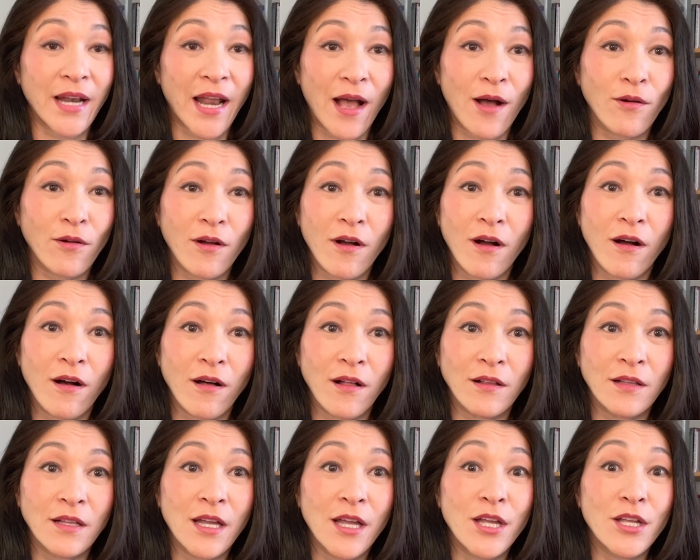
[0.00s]

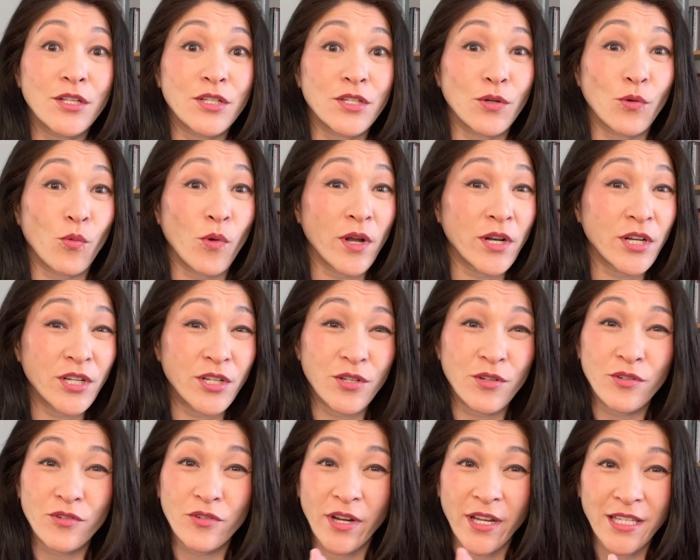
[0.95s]
alcohol to one to two
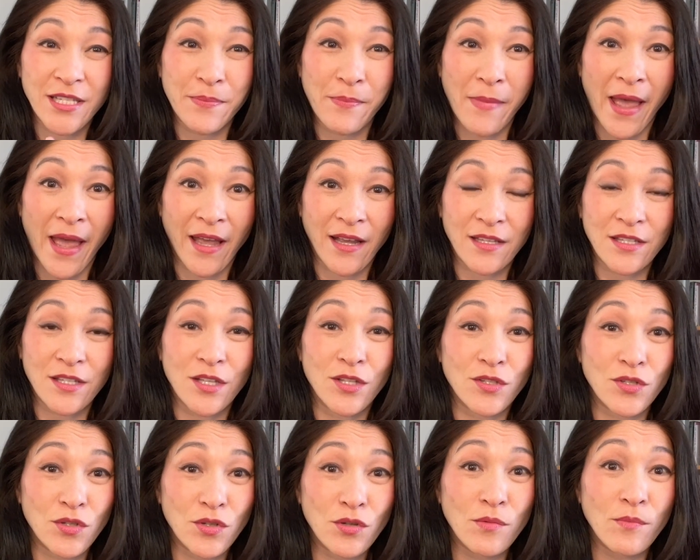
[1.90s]
drinks max.
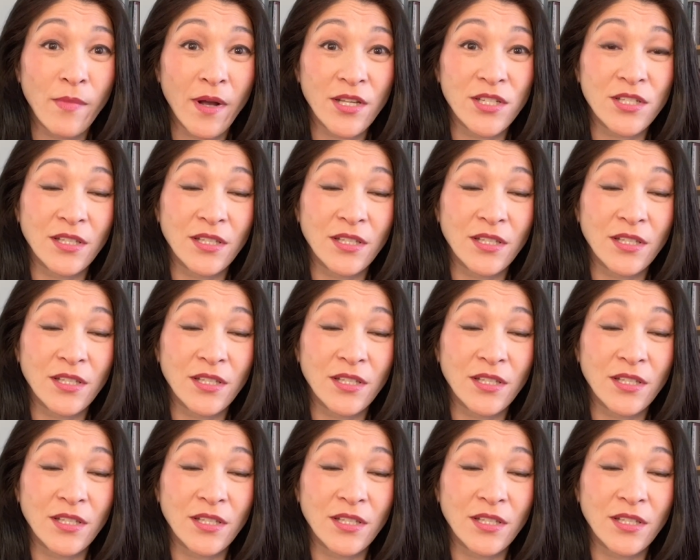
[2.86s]
Too much